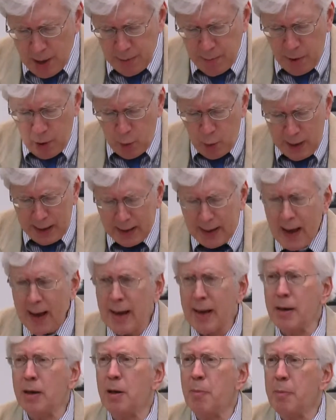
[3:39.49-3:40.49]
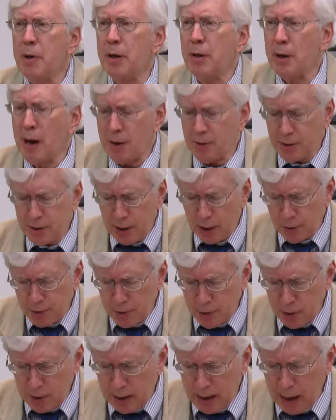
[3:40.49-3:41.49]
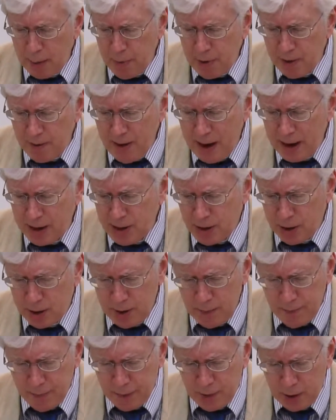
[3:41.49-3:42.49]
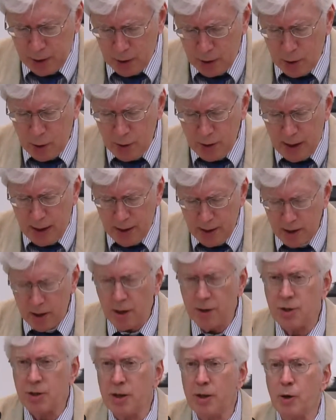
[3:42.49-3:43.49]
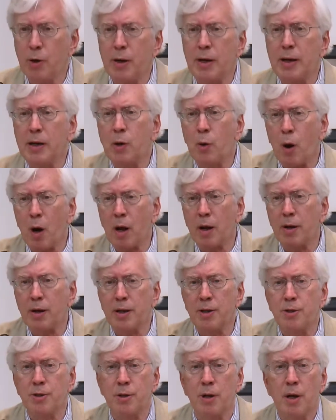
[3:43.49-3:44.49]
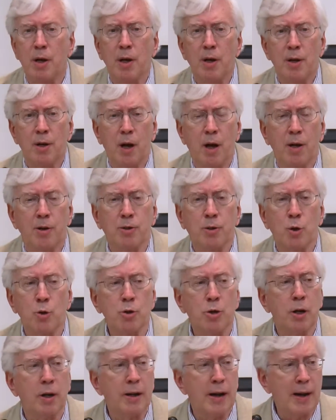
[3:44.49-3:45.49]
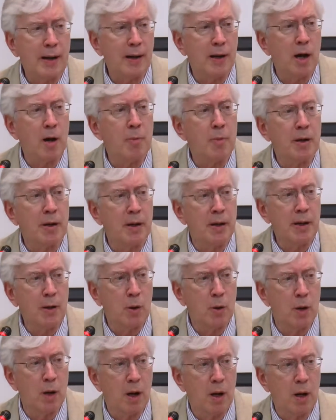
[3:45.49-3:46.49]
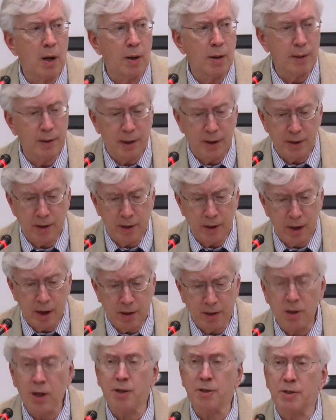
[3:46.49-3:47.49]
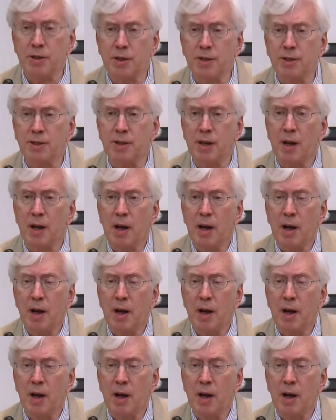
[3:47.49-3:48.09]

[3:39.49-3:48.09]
But we can commit ourselves to collaborative action to create gender inequalities, social and economic justice,